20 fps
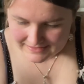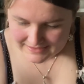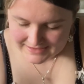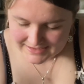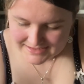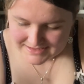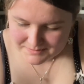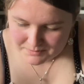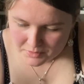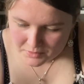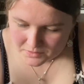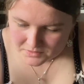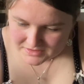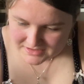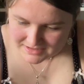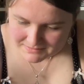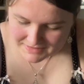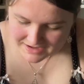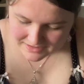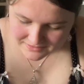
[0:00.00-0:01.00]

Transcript: Let's pour some out